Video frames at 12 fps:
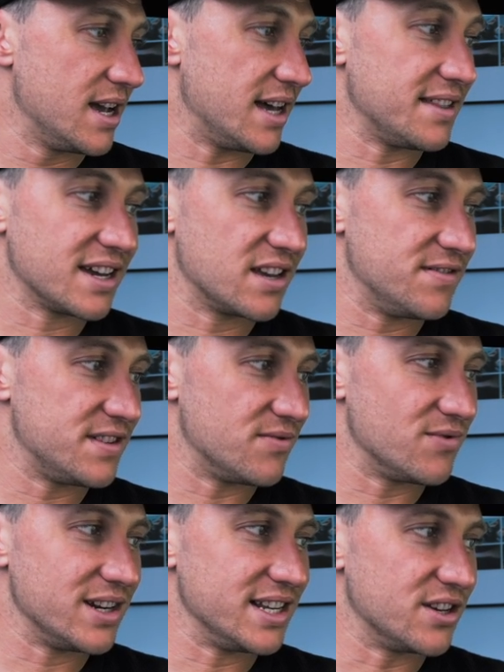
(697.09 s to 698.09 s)
And that gives a
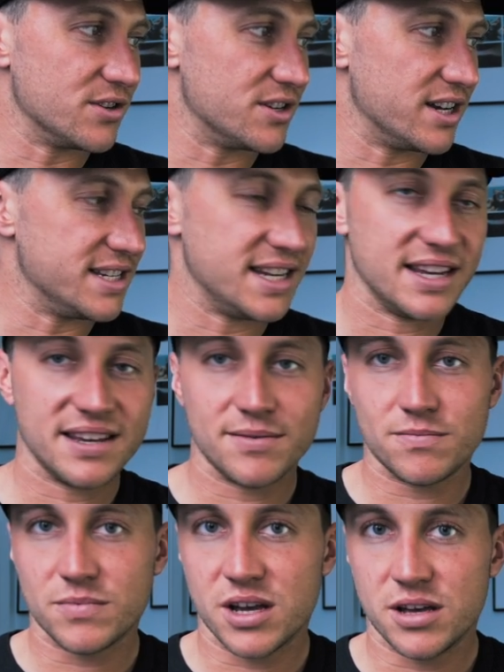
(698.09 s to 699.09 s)
really good idea
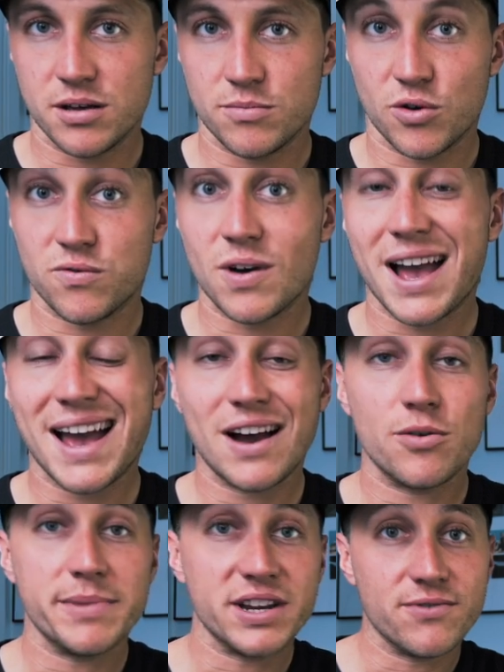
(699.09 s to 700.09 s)
of
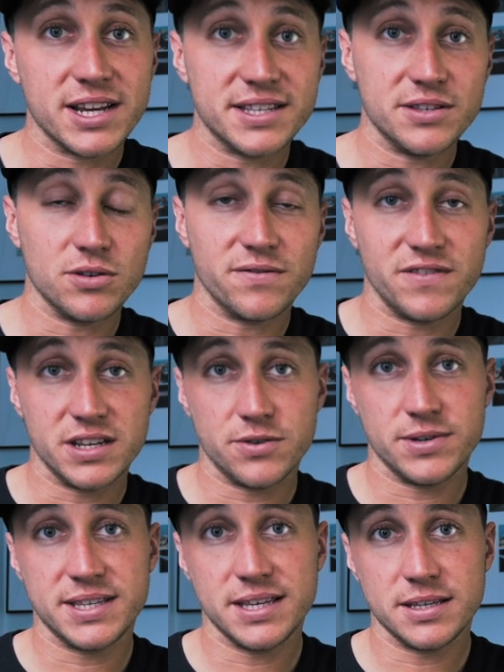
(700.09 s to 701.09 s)
how many races you can fit into
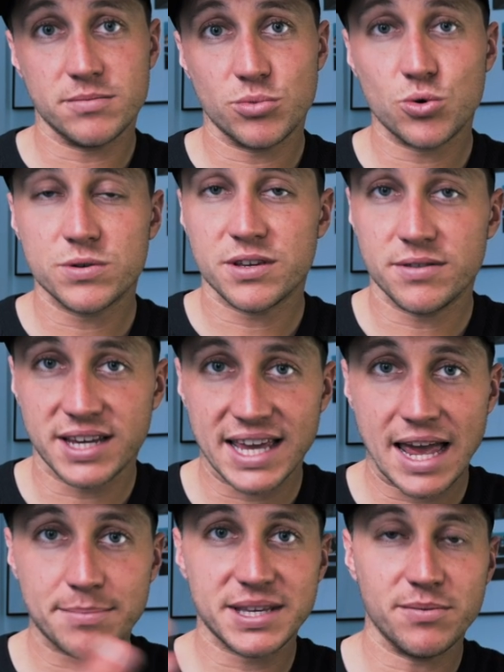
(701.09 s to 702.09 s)
a season, but also the
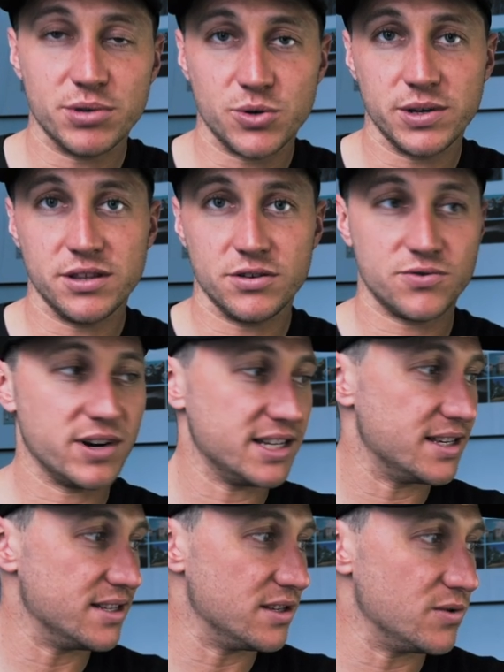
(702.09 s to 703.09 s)
gaps in between those
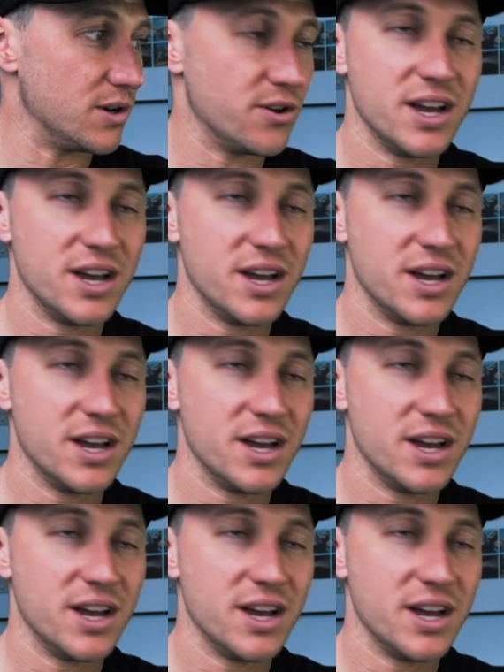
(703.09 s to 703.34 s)
races as well.